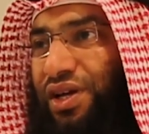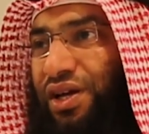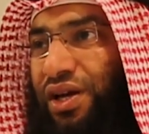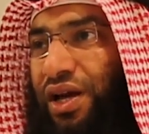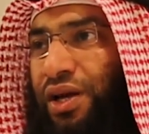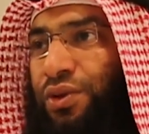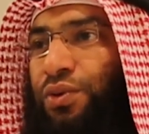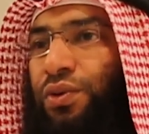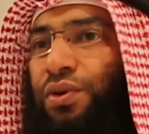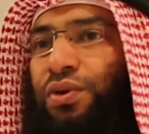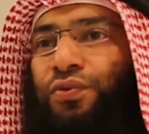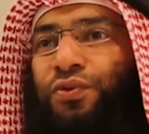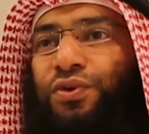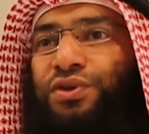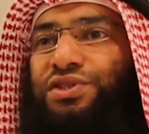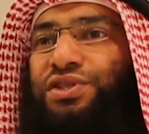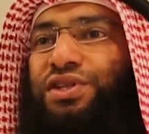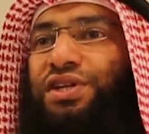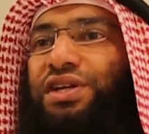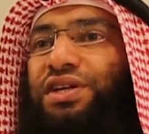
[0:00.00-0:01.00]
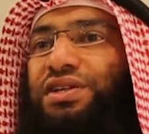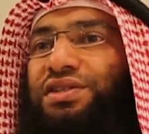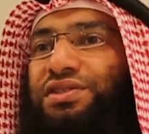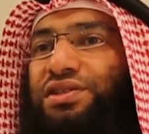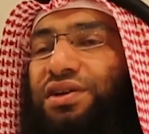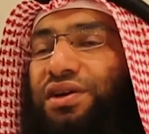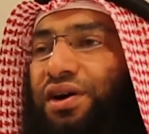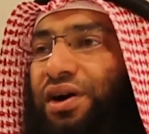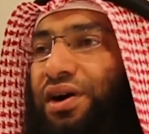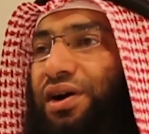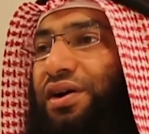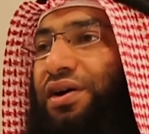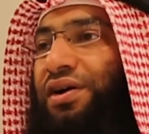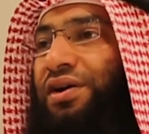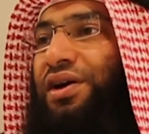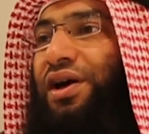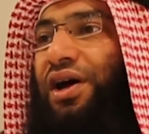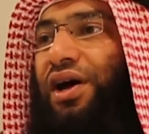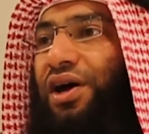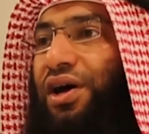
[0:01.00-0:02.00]
And all of his deeds
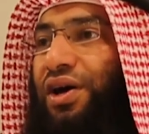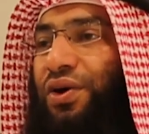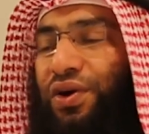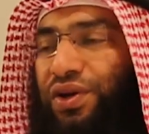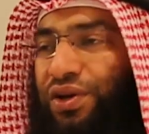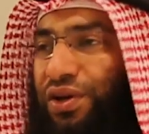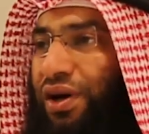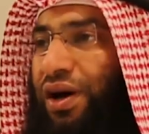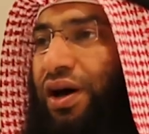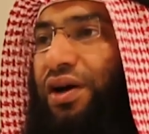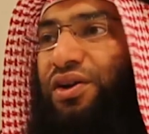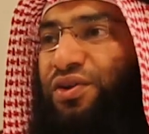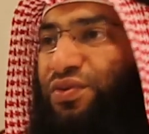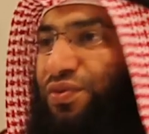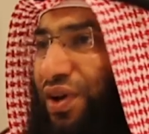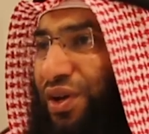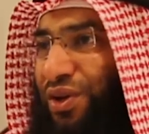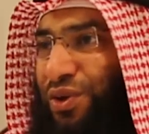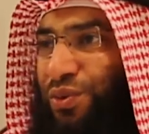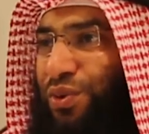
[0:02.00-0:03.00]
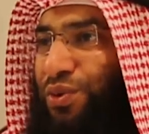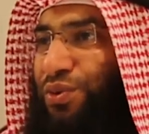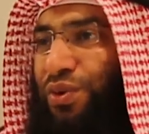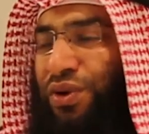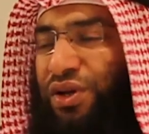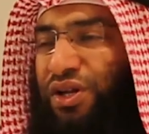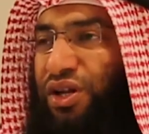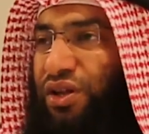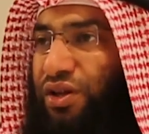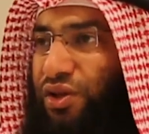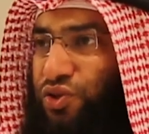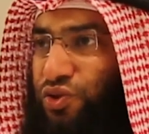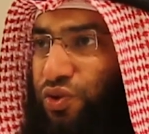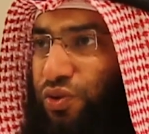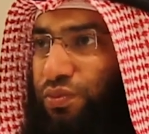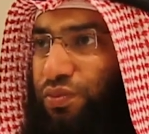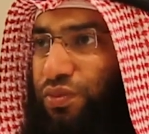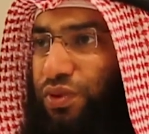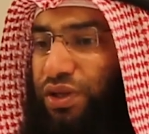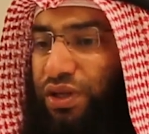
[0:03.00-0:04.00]
are, are invalid, not only the
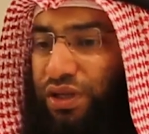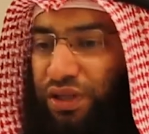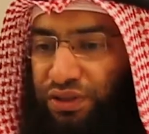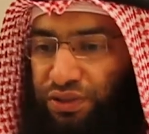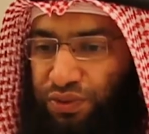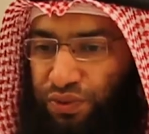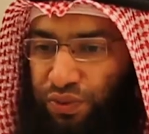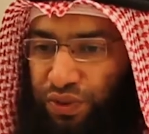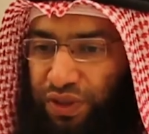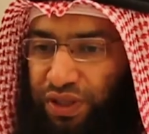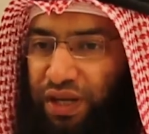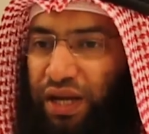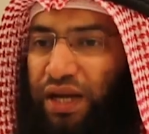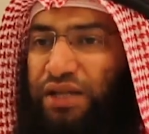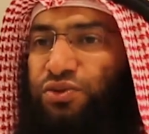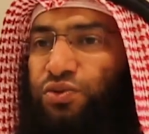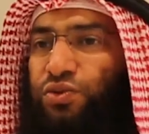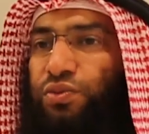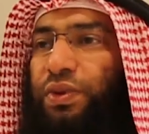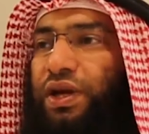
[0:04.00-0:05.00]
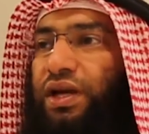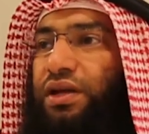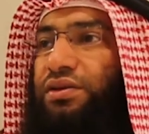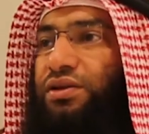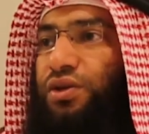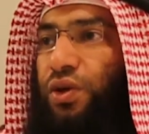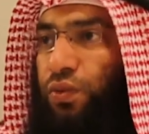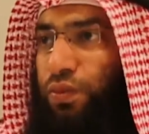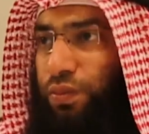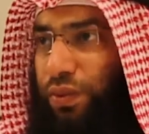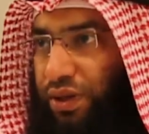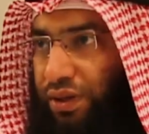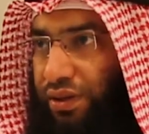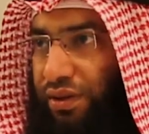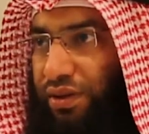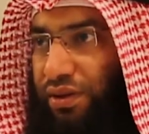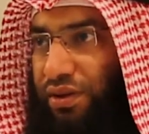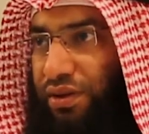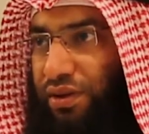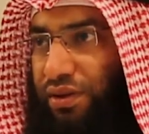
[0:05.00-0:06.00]
sawm. Mm. So he has to make tawbah,
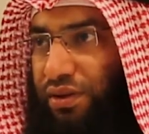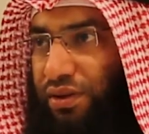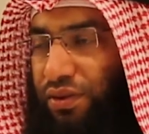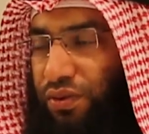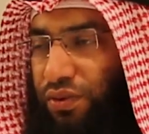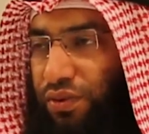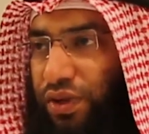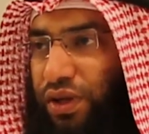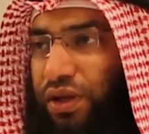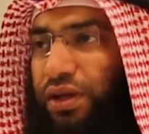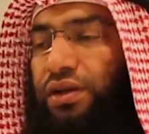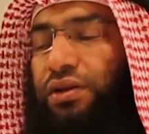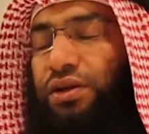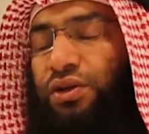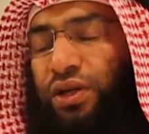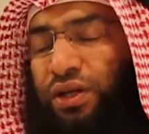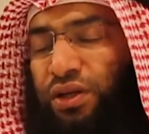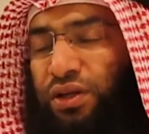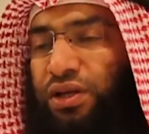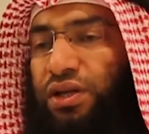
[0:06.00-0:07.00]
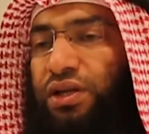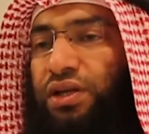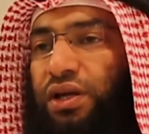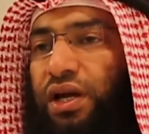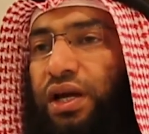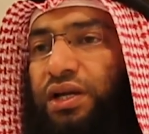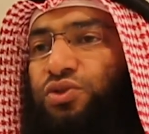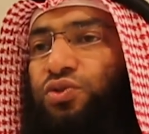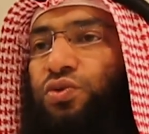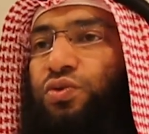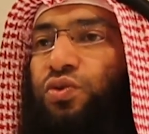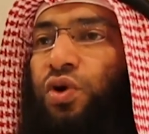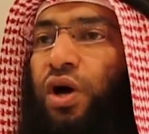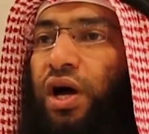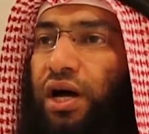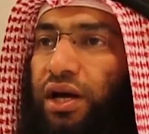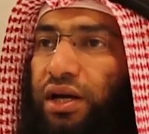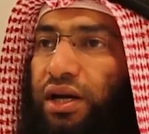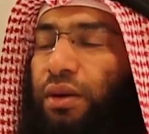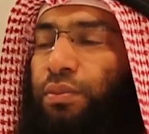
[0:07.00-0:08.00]
yeah. okay, and he has to
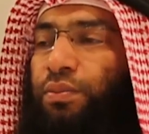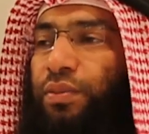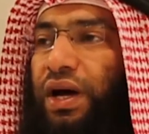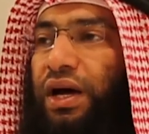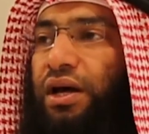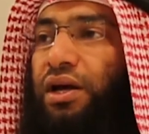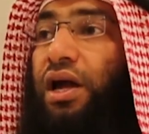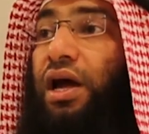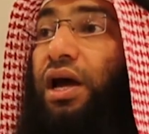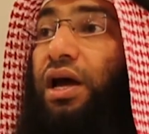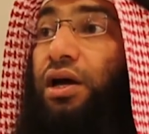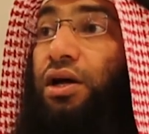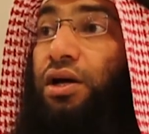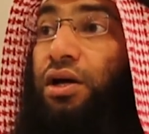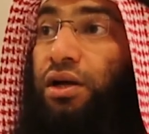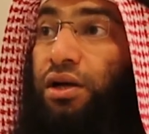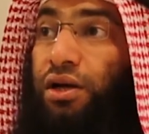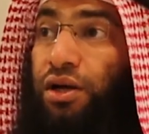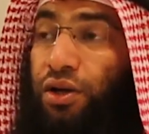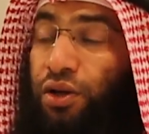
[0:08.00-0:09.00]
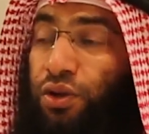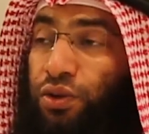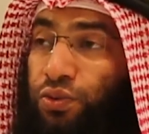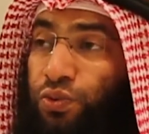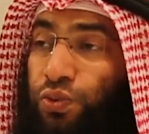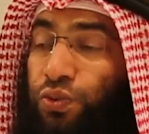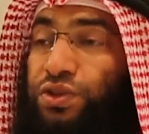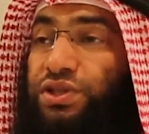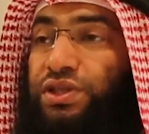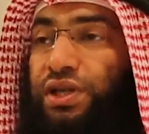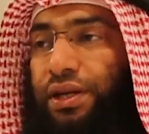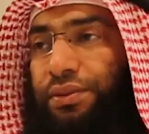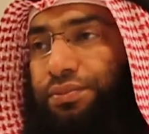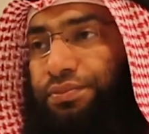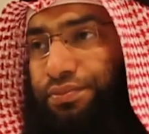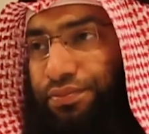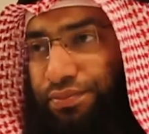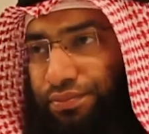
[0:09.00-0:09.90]
come back uh, to Islam.